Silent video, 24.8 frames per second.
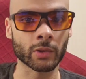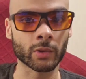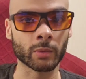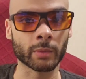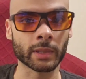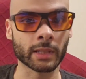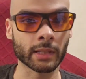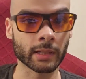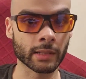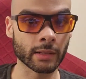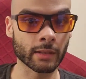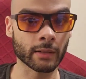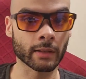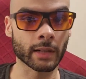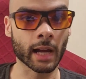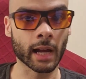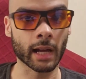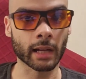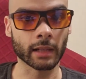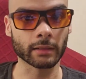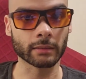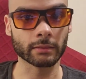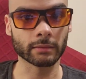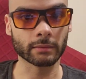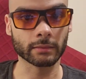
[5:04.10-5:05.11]
because they're
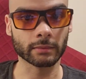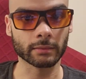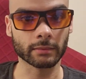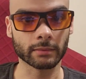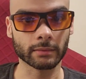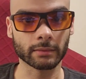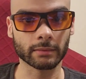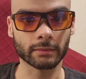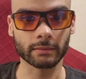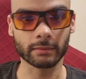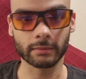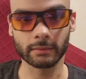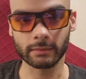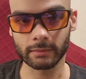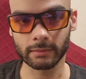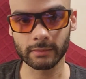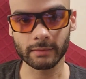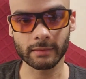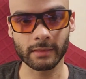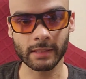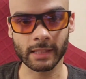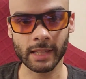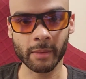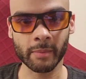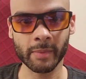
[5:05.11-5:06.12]
not.
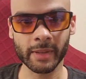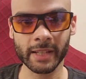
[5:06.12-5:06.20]
Does that